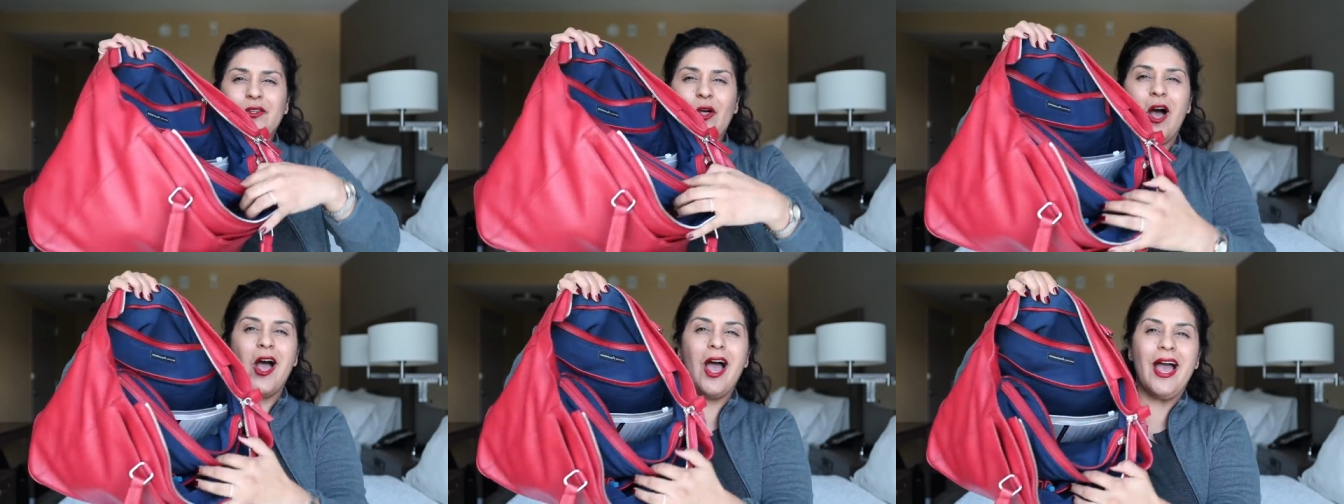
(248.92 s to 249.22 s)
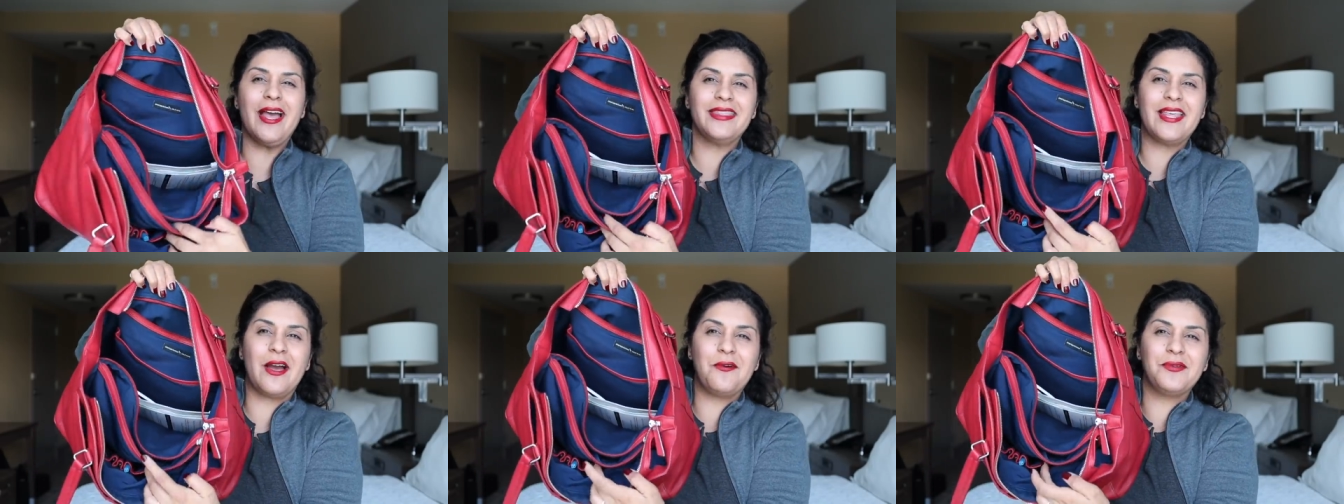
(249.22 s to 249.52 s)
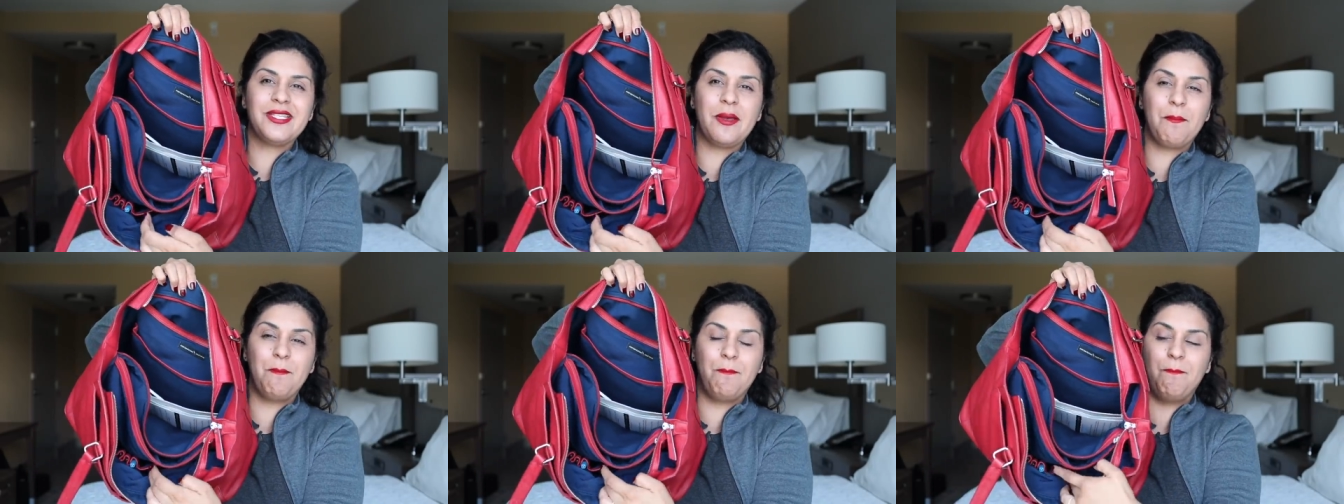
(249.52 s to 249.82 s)
was a lot. That
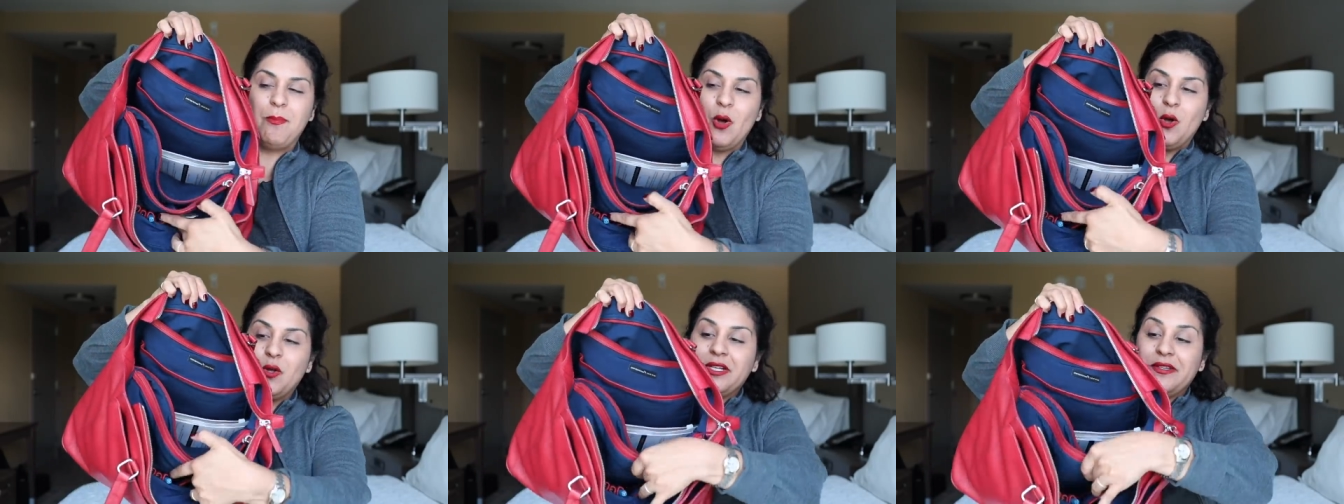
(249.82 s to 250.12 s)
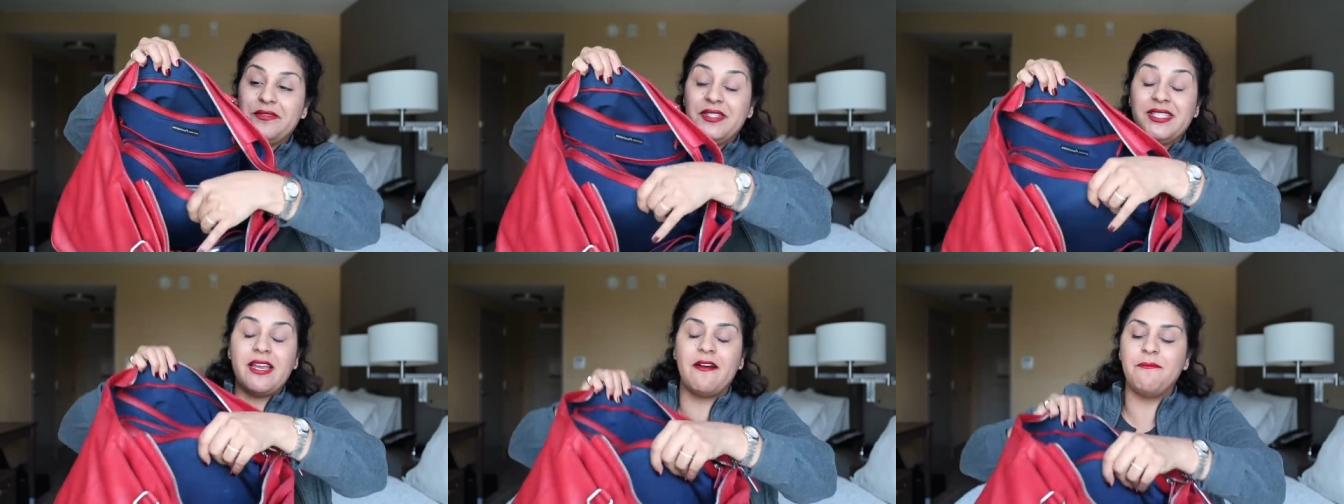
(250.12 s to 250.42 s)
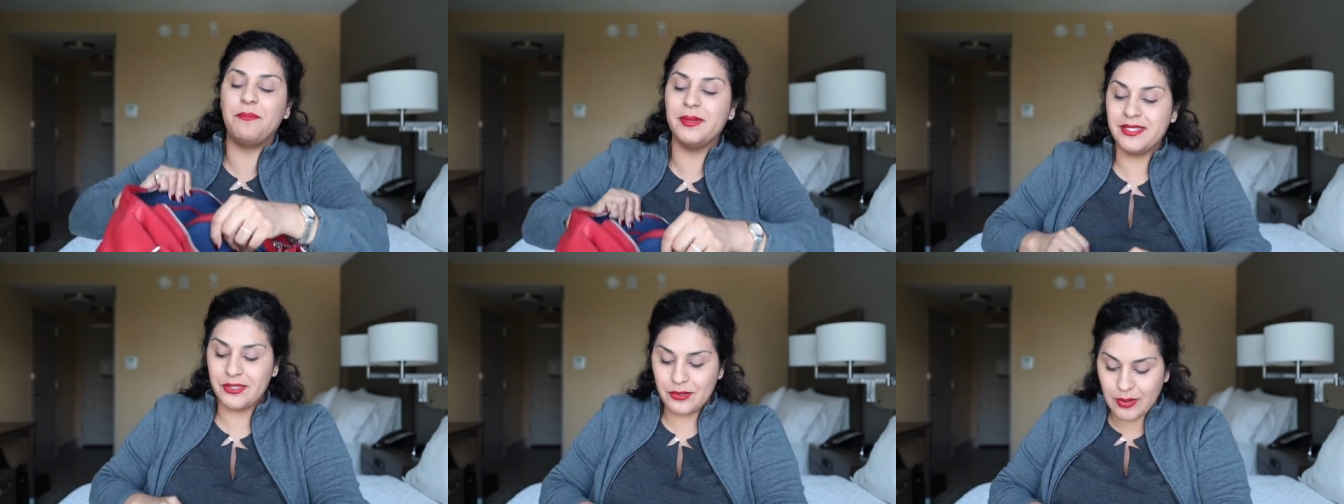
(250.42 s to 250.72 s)
was a bulk of
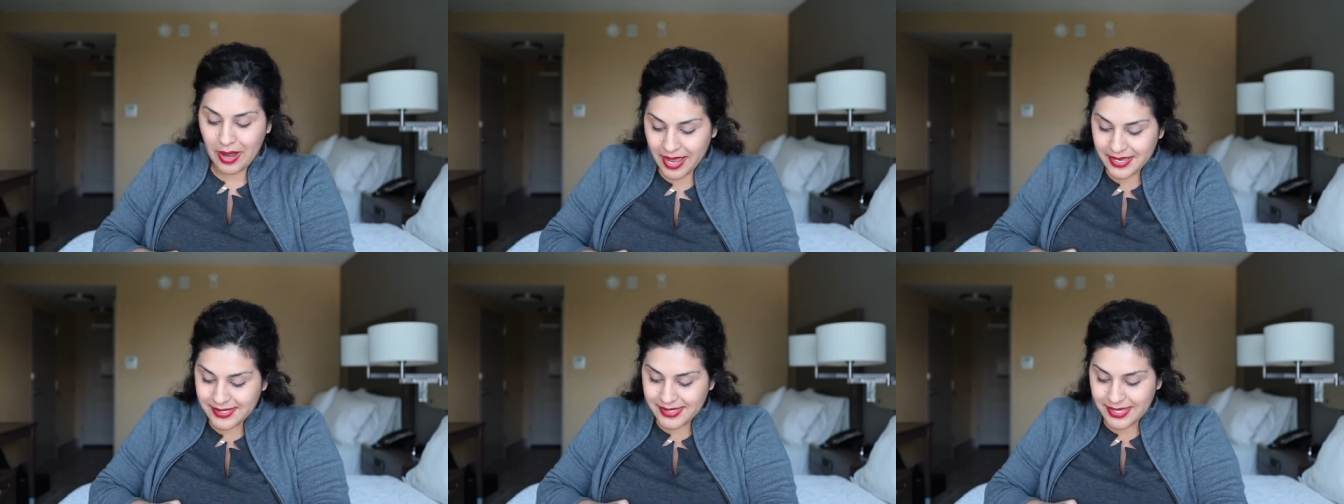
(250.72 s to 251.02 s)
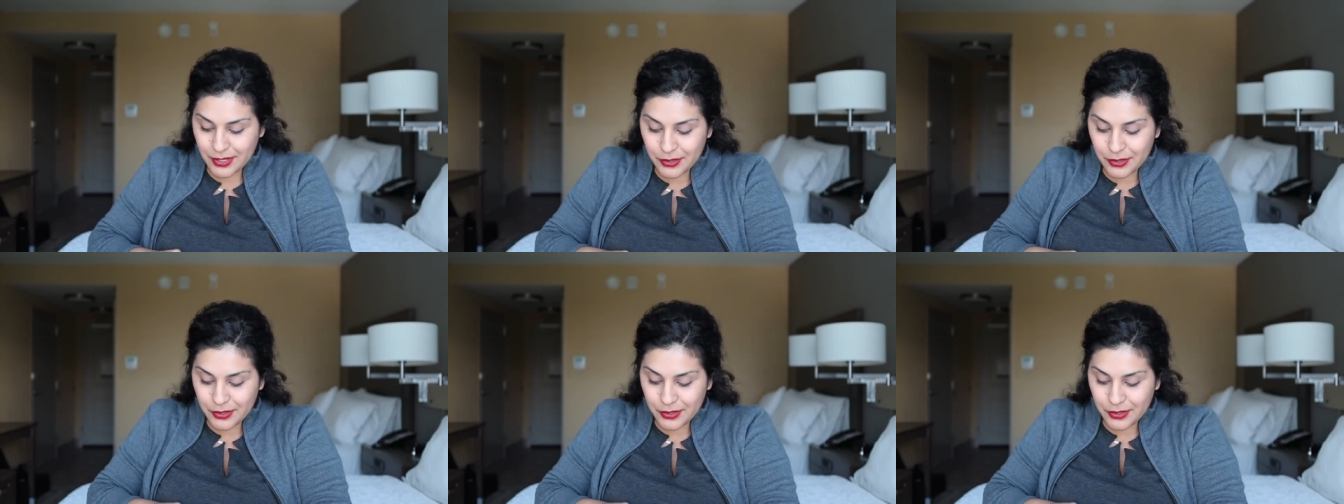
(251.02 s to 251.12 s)
stuff, but guys,